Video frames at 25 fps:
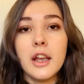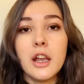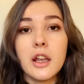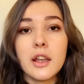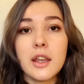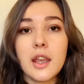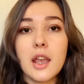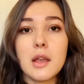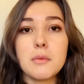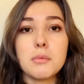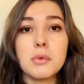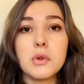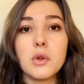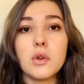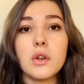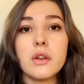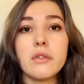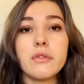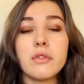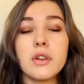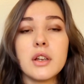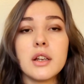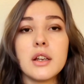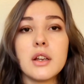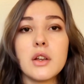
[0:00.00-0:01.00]
K-beauty
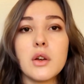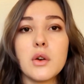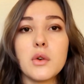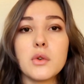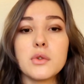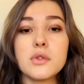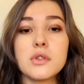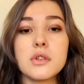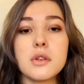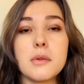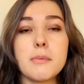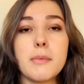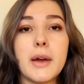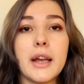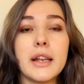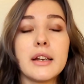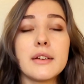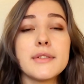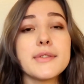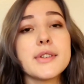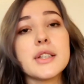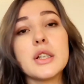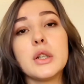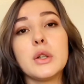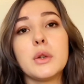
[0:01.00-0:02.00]
videos you might
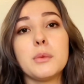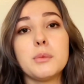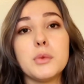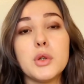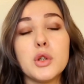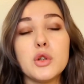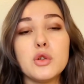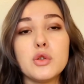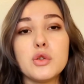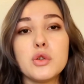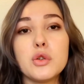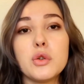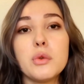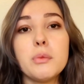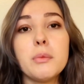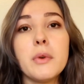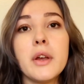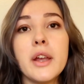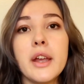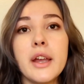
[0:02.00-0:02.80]
have seen on YouTube,